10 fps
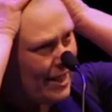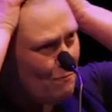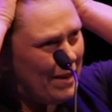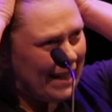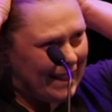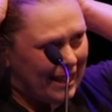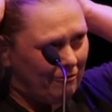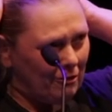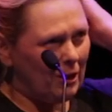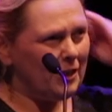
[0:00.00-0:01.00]
going to make
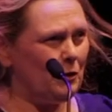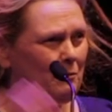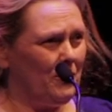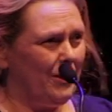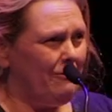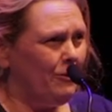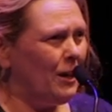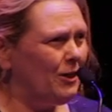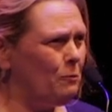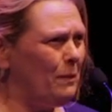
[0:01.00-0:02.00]

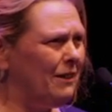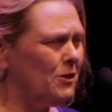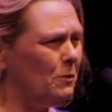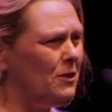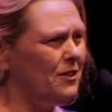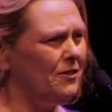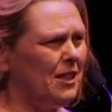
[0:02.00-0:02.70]
£400 worth of